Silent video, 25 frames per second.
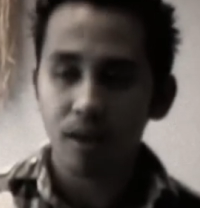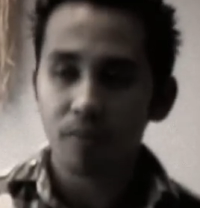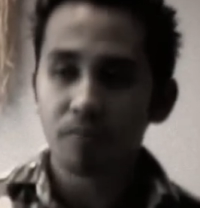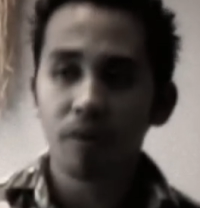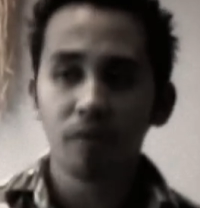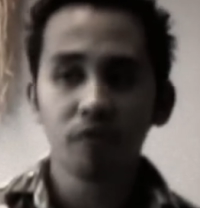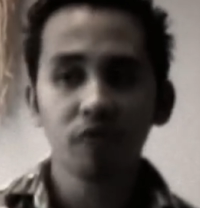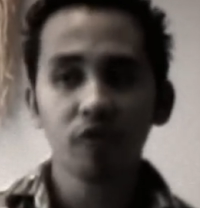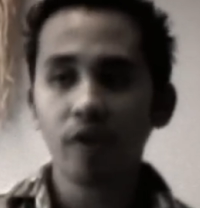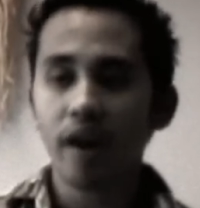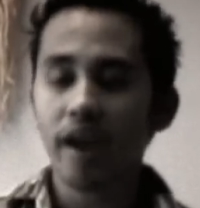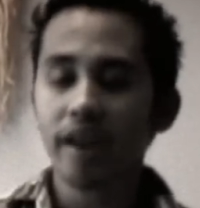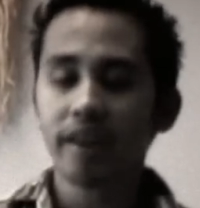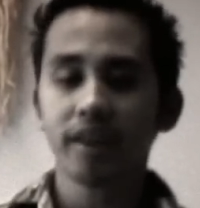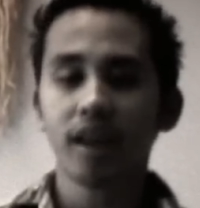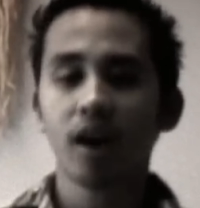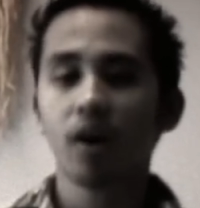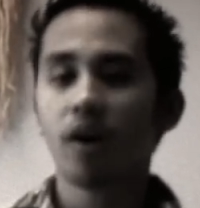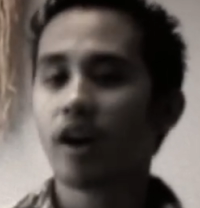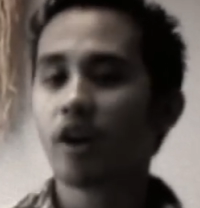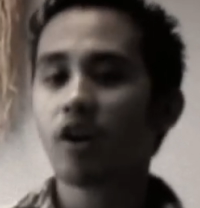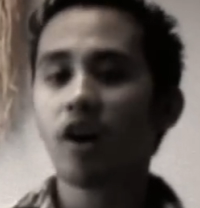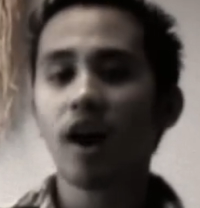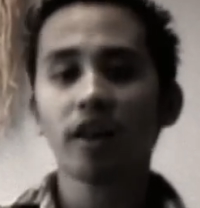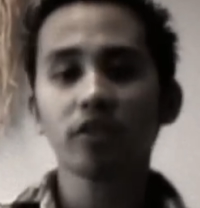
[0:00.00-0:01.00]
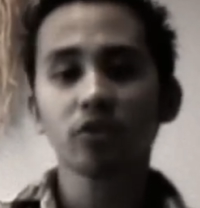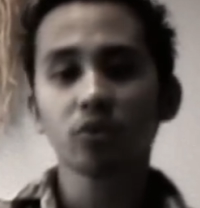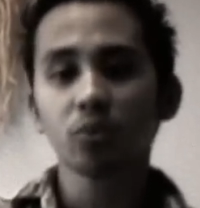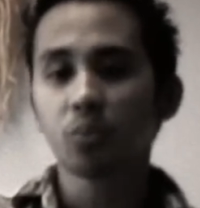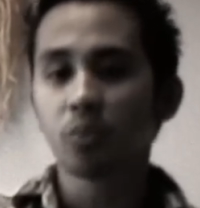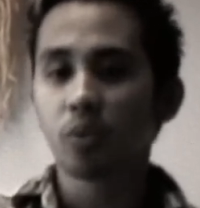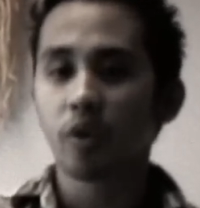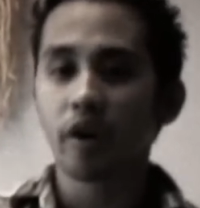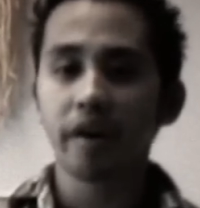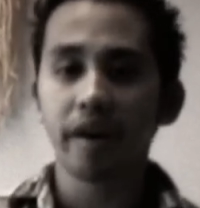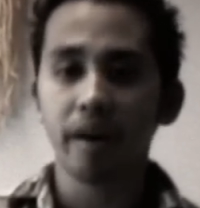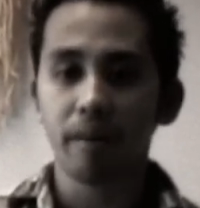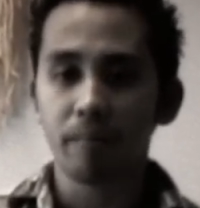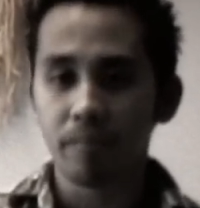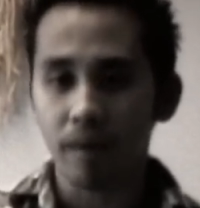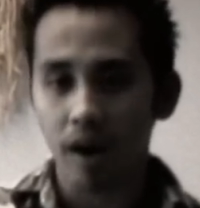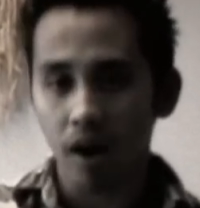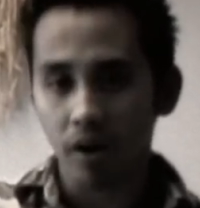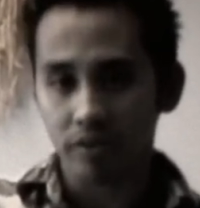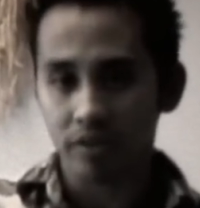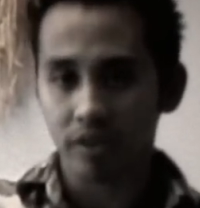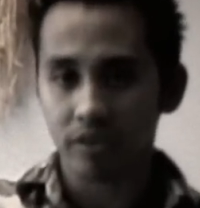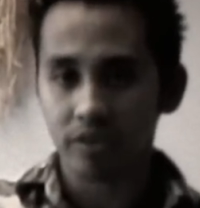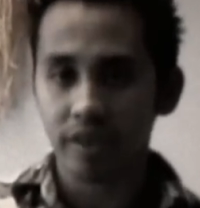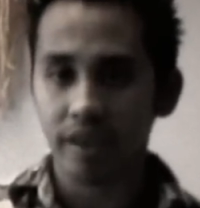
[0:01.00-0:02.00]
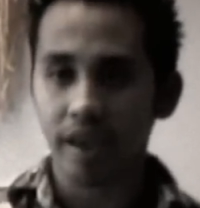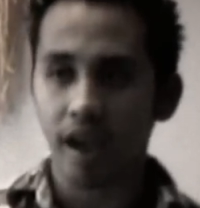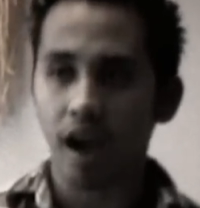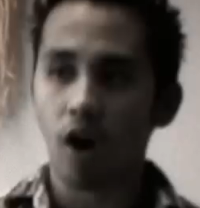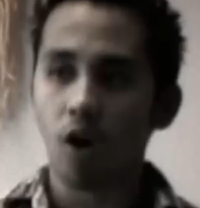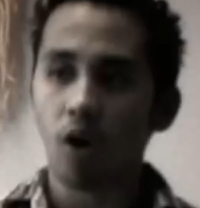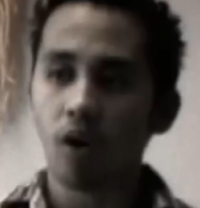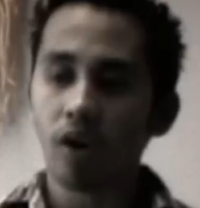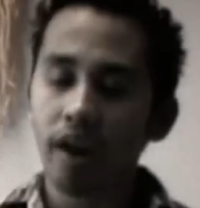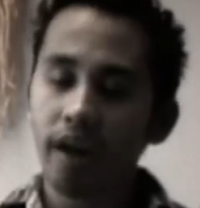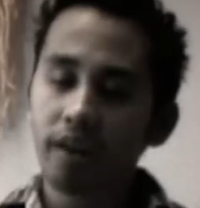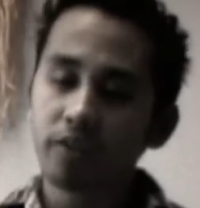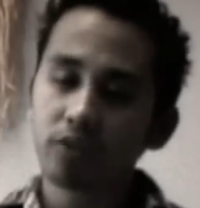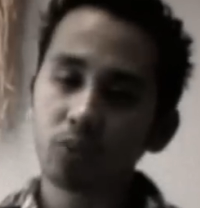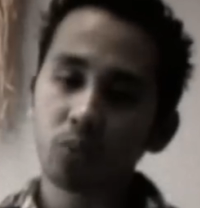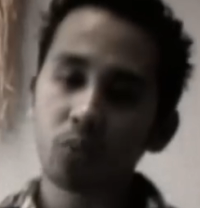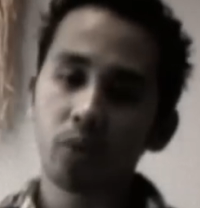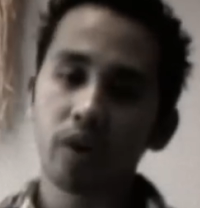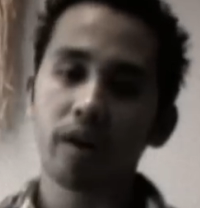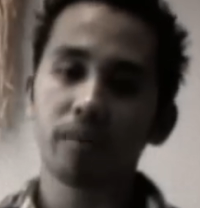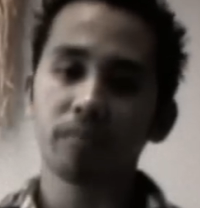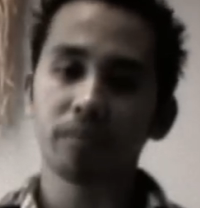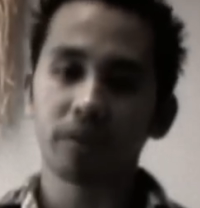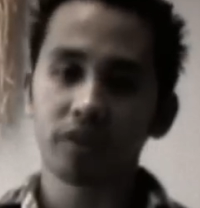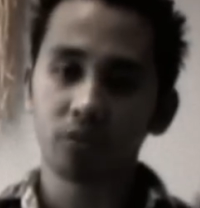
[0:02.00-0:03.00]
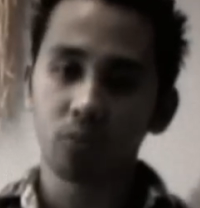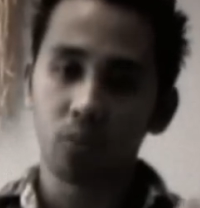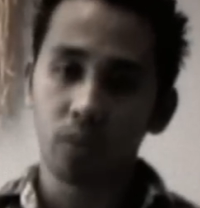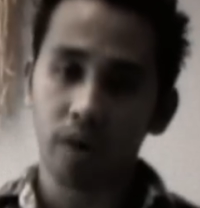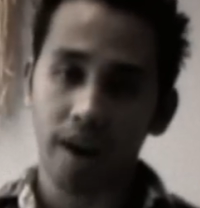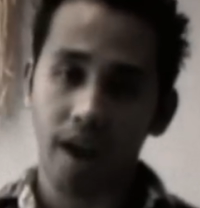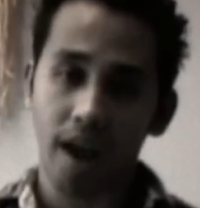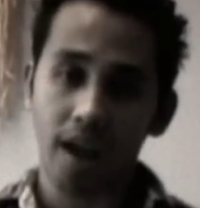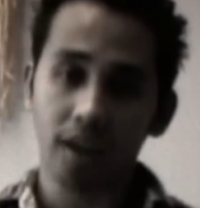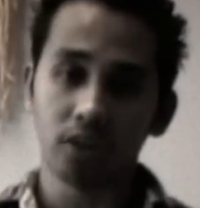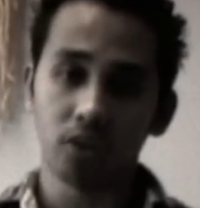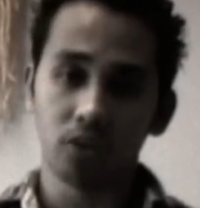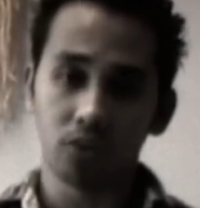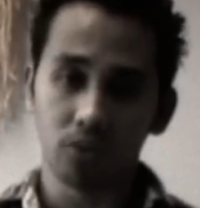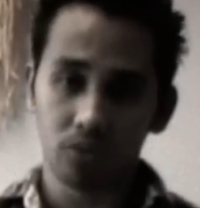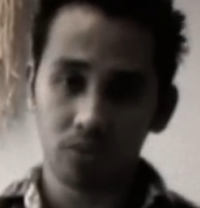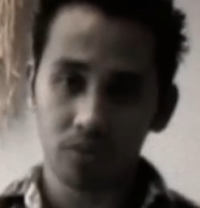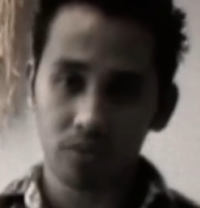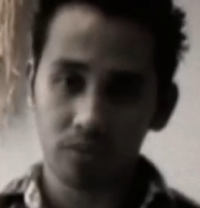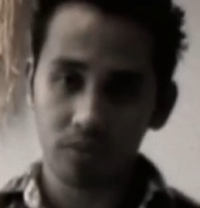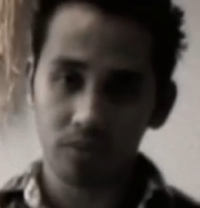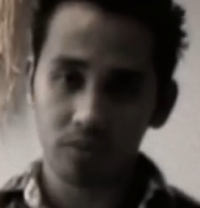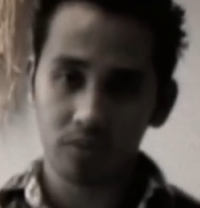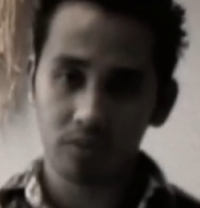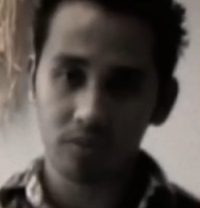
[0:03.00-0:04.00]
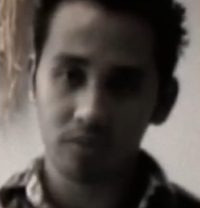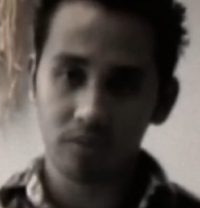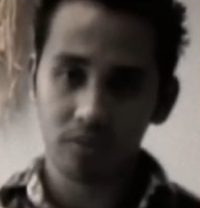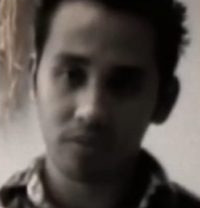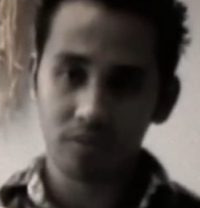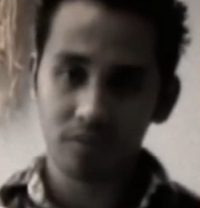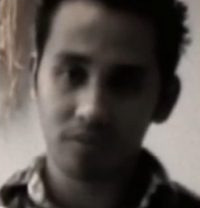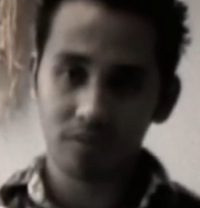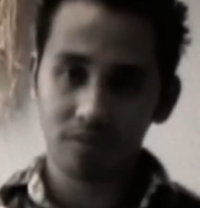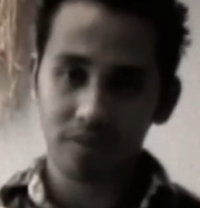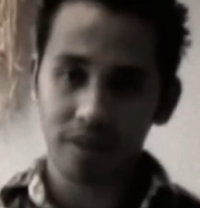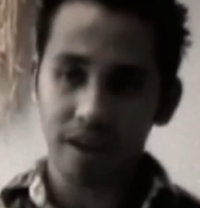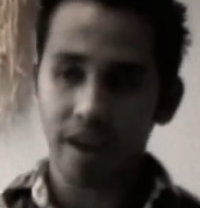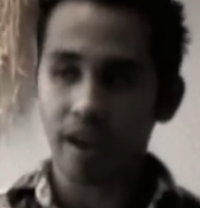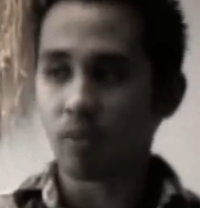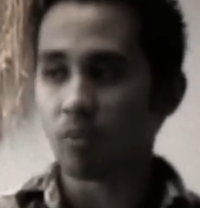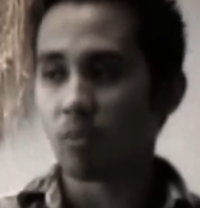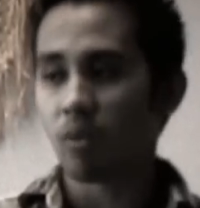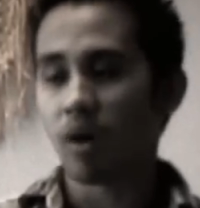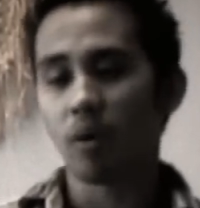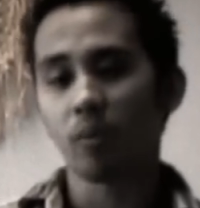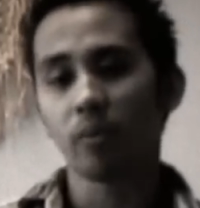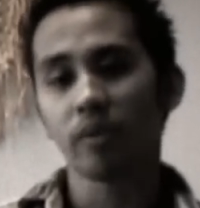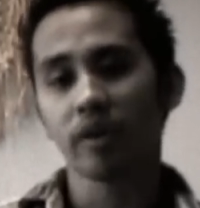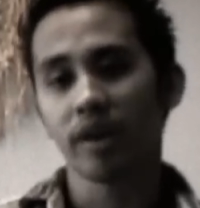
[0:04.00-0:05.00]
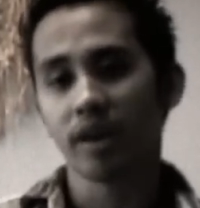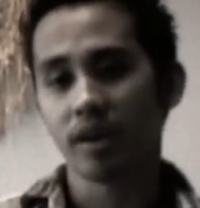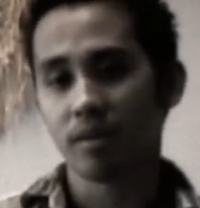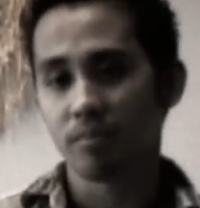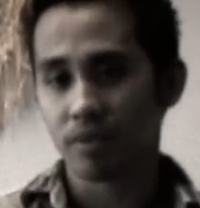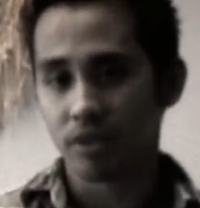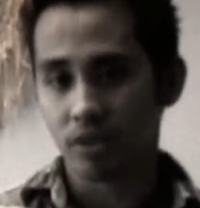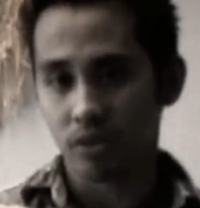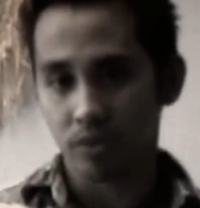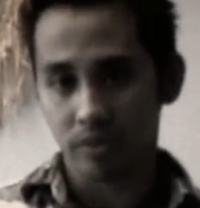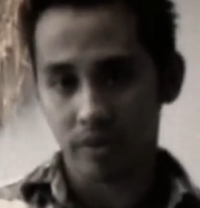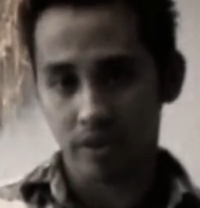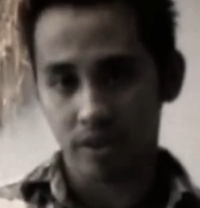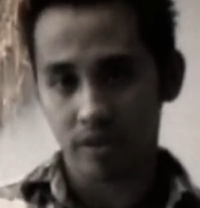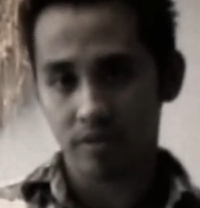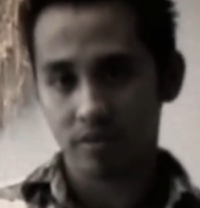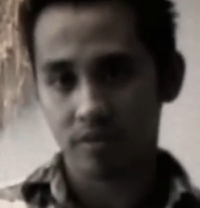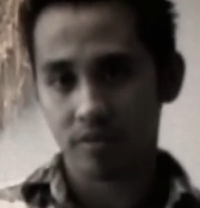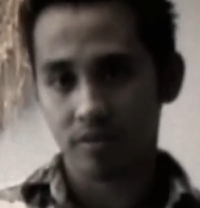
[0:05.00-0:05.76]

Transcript: But for right now, I don't have to worry about the thing. All I have to worry about is what I do and what we're going to be doing.